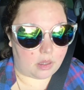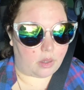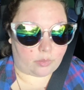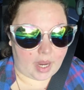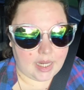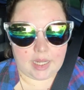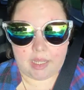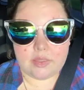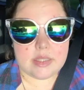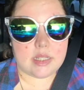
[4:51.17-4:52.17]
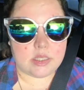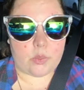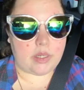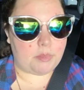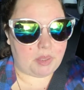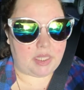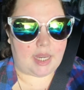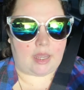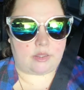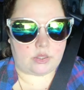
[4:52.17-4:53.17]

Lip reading: raining and the sun is going to beat down.